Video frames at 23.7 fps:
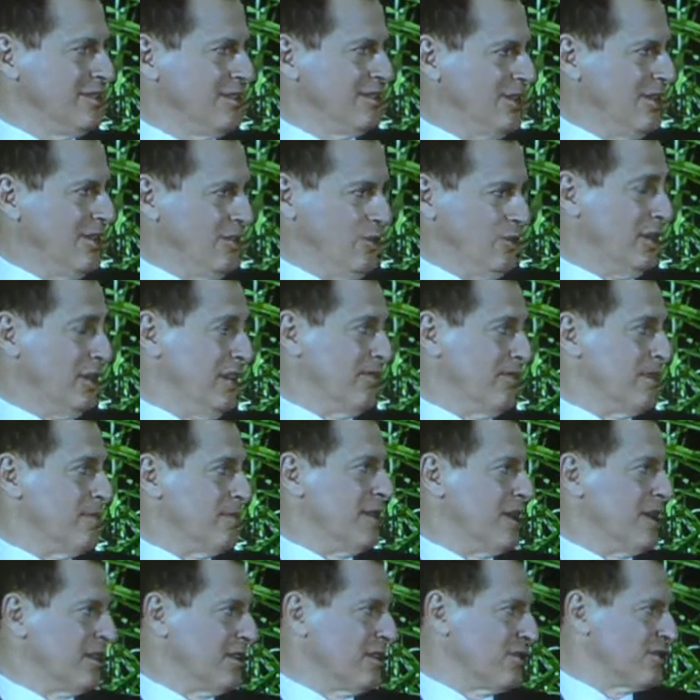Or even
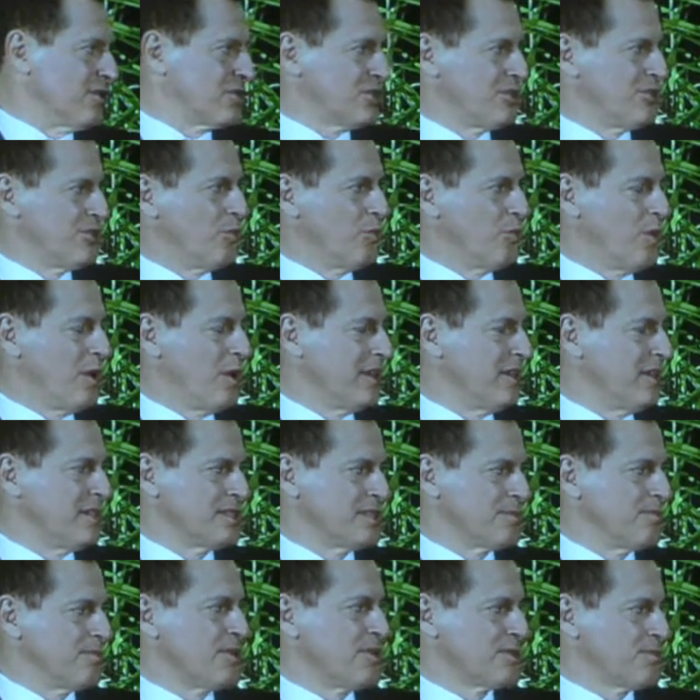among those two, what
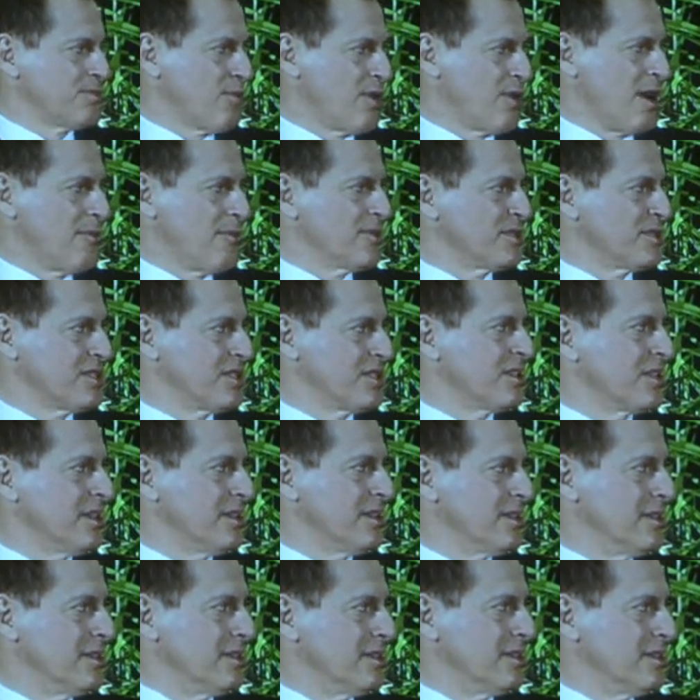is most promising?
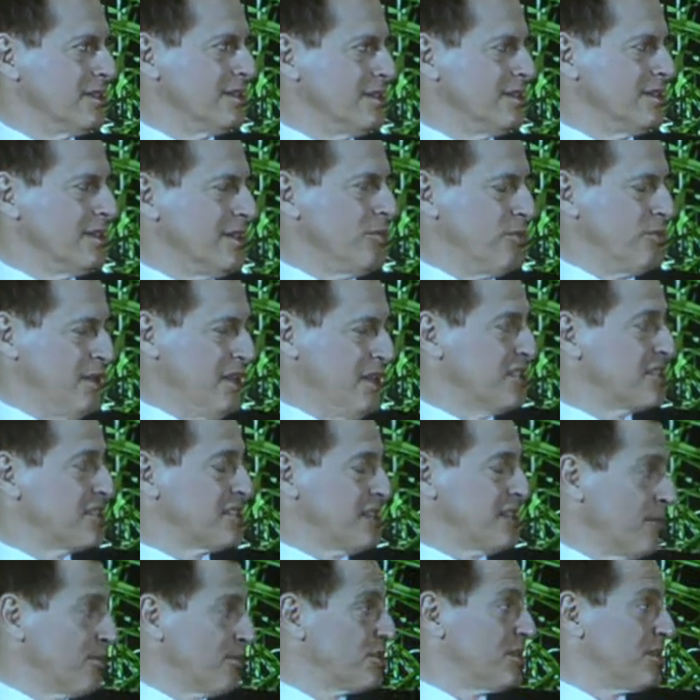Well, the
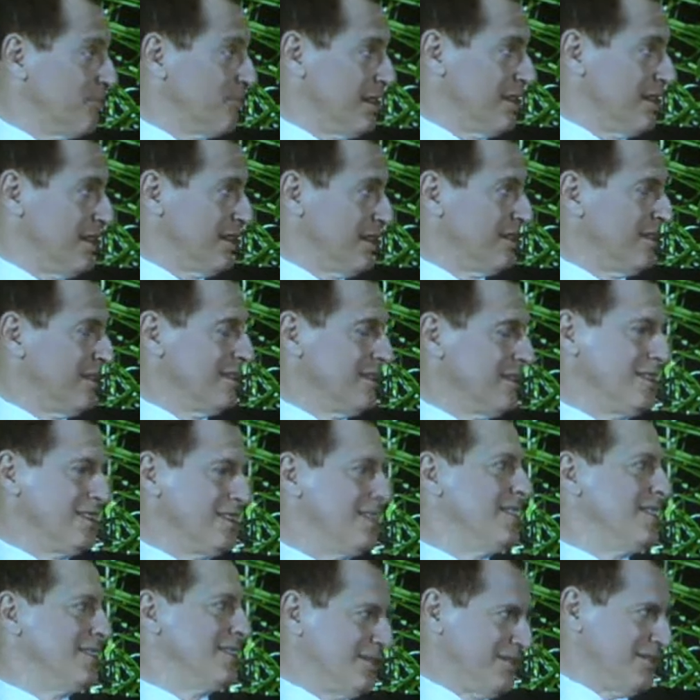assumption being,
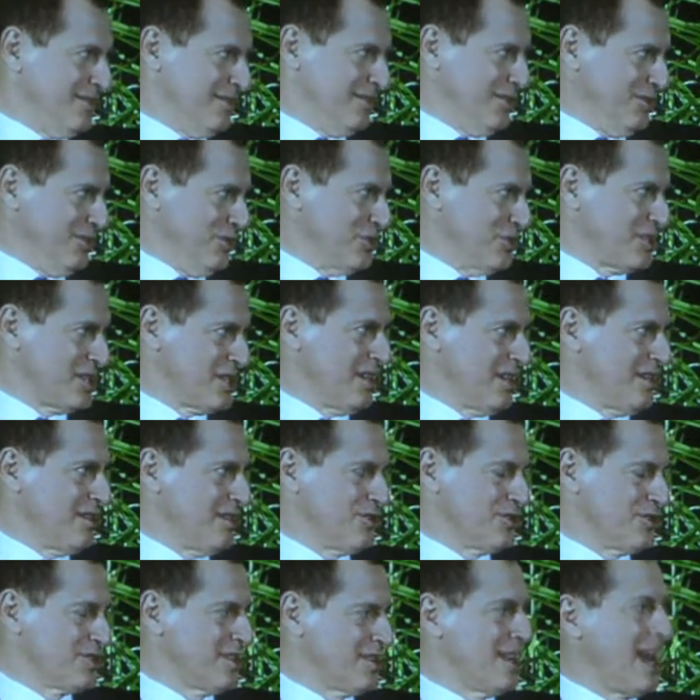you said
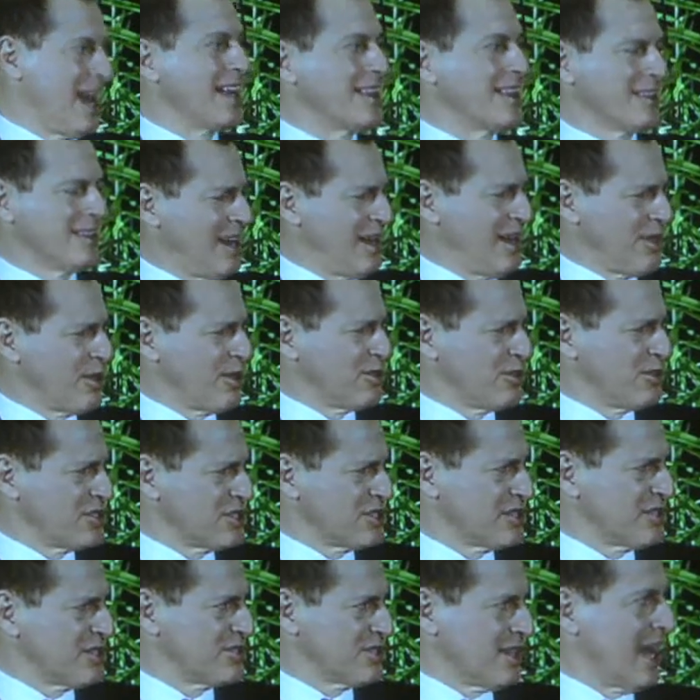there was likely, I think you
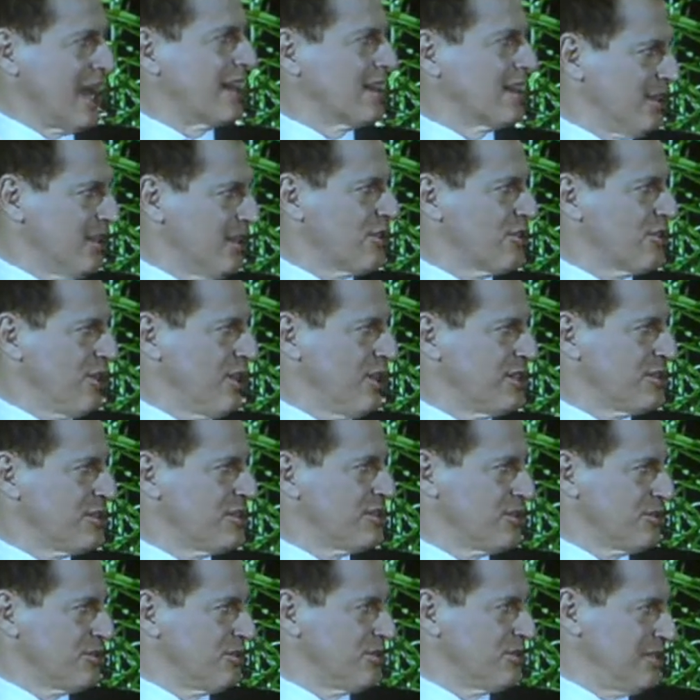said there's likely a
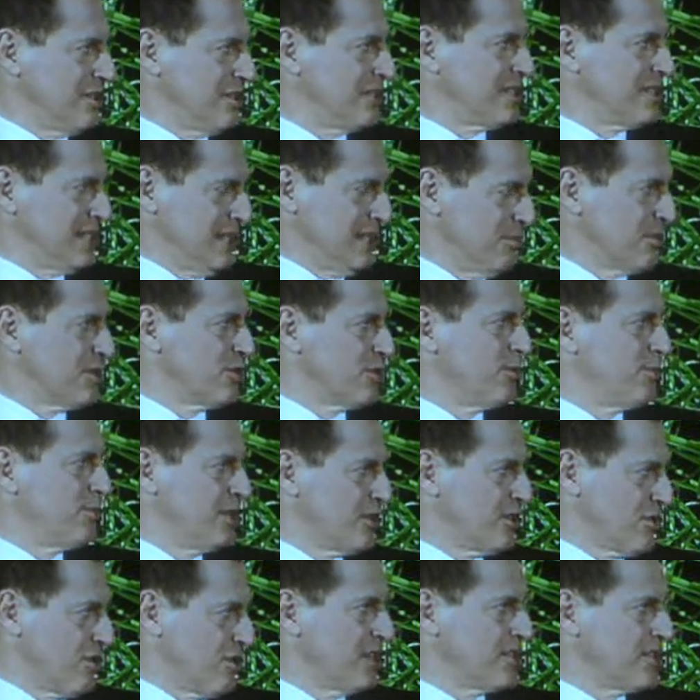crisis, or it seems there will be
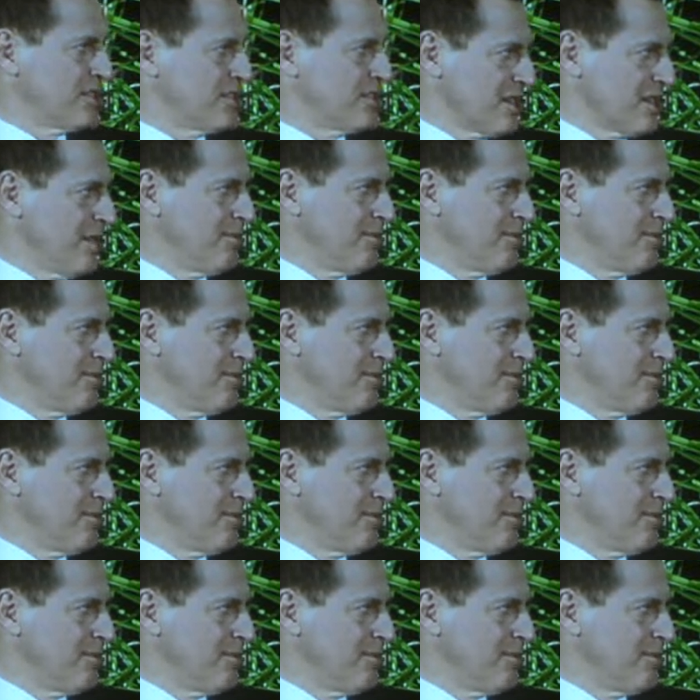a crisis coming.